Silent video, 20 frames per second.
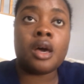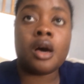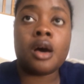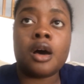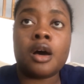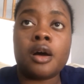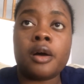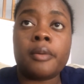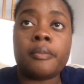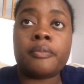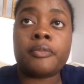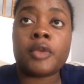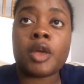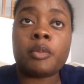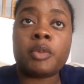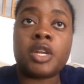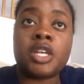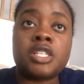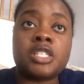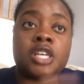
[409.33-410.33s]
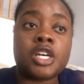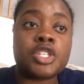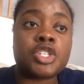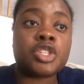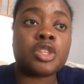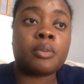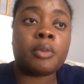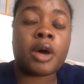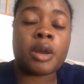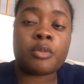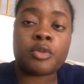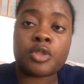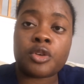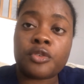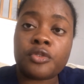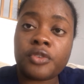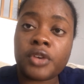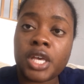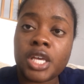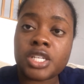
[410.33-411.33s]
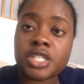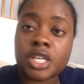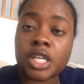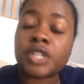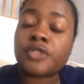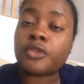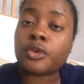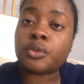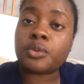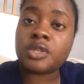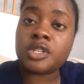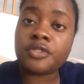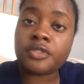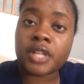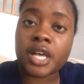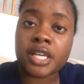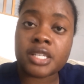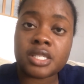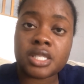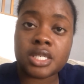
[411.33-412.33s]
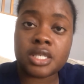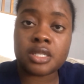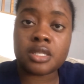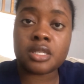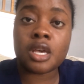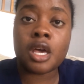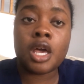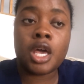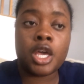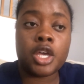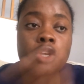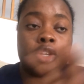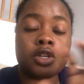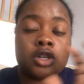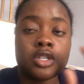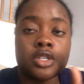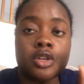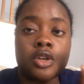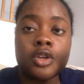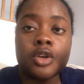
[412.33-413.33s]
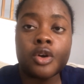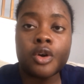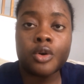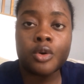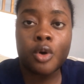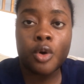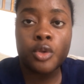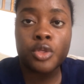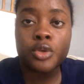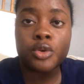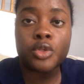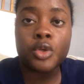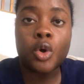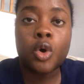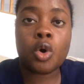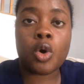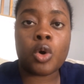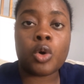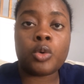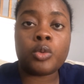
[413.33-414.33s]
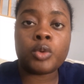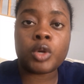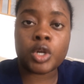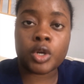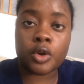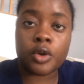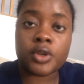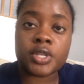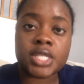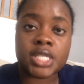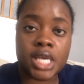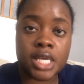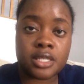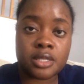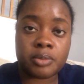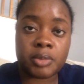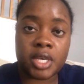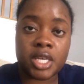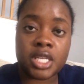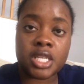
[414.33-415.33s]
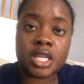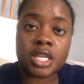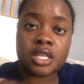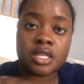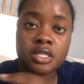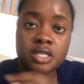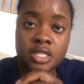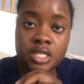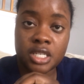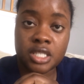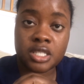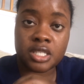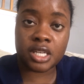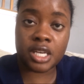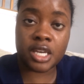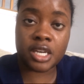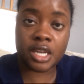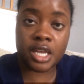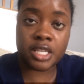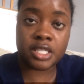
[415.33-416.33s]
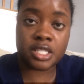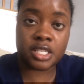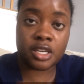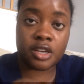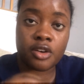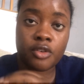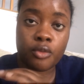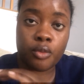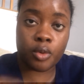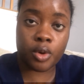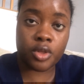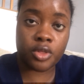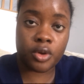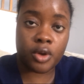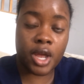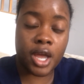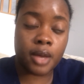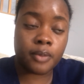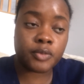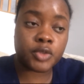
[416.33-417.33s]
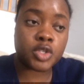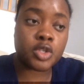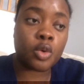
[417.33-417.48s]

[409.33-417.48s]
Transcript: I'm going to touch the bottom of their feet, check for reflexes. You're just going to go through the whole neuro assessment just to get an idea of where they're at.